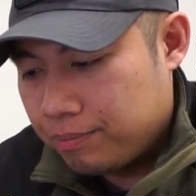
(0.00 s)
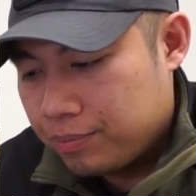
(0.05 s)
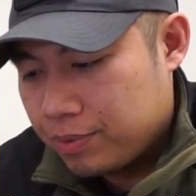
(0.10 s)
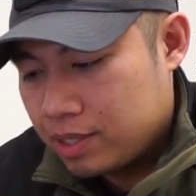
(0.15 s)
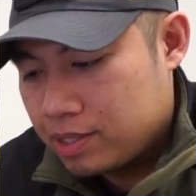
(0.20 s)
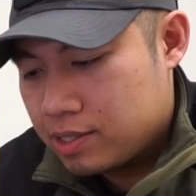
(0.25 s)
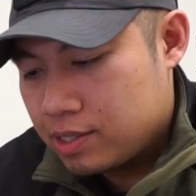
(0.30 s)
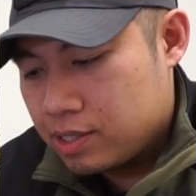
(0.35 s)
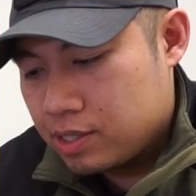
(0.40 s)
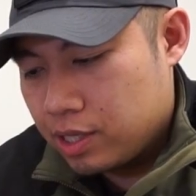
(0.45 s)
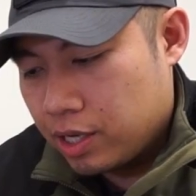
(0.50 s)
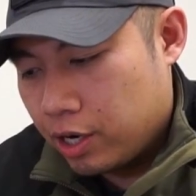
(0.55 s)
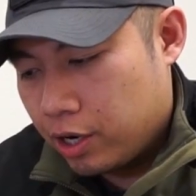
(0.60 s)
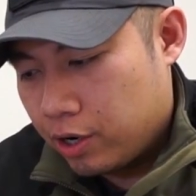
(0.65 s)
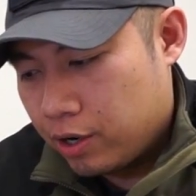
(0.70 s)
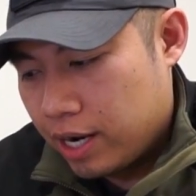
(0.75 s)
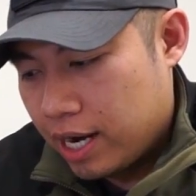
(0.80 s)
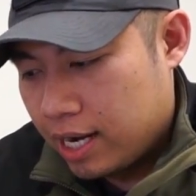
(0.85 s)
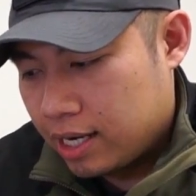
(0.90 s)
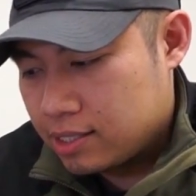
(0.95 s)
This is
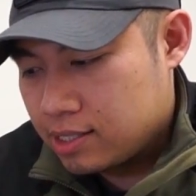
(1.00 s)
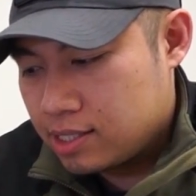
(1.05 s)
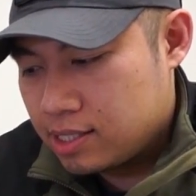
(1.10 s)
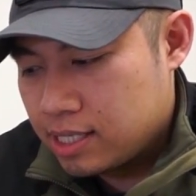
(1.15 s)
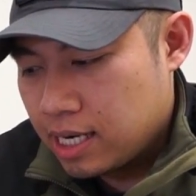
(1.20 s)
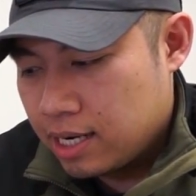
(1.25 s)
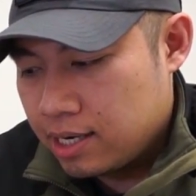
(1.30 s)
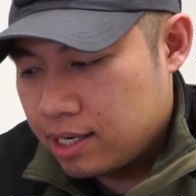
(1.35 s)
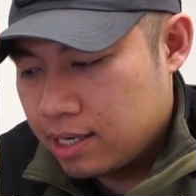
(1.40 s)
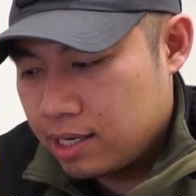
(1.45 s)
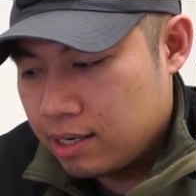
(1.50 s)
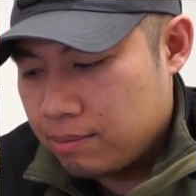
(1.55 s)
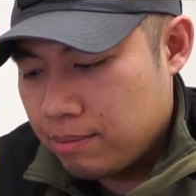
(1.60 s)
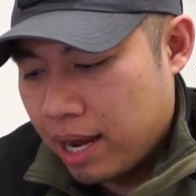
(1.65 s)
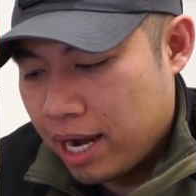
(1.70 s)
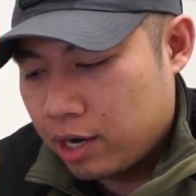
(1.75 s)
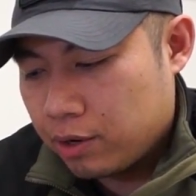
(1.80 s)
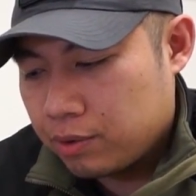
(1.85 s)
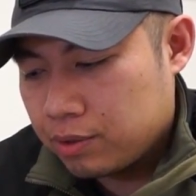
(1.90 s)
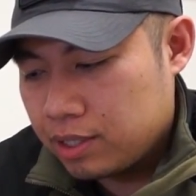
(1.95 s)
their extended
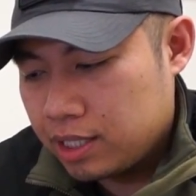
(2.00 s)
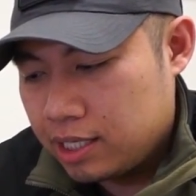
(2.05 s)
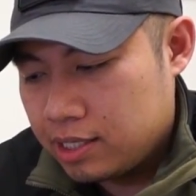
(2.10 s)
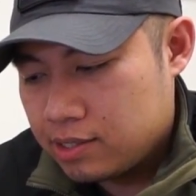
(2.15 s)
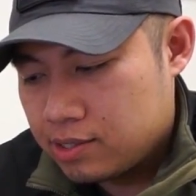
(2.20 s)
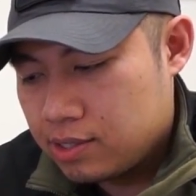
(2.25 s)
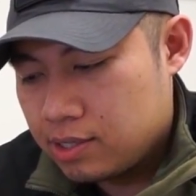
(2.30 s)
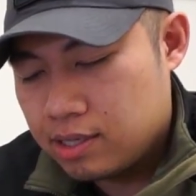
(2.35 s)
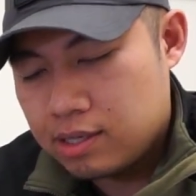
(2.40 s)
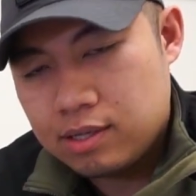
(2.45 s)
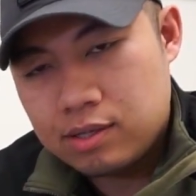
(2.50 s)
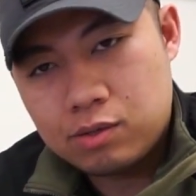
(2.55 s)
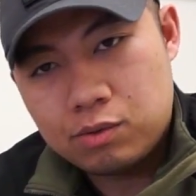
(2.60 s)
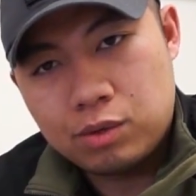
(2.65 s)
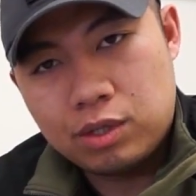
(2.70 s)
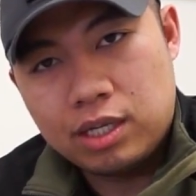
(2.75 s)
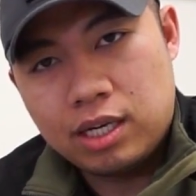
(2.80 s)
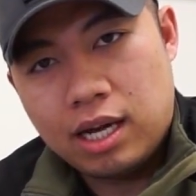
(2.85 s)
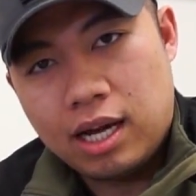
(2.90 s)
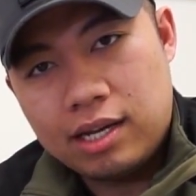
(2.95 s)
mag release. It's
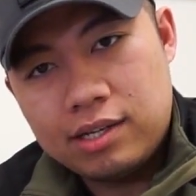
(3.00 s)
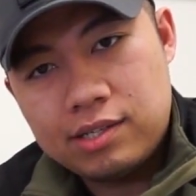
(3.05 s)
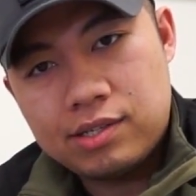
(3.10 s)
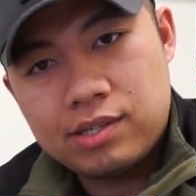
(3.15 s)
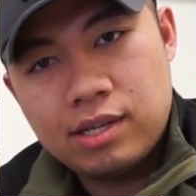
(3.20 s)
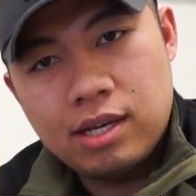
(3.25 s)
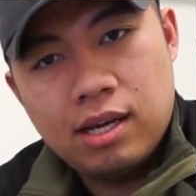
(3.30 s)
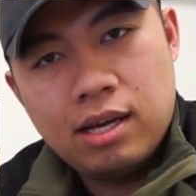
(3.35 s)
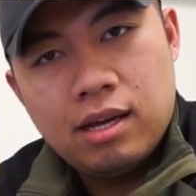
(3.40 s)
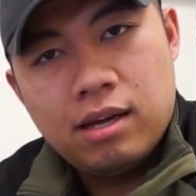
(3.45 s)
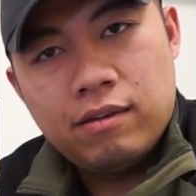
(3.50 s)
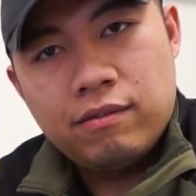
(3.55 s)
really nice.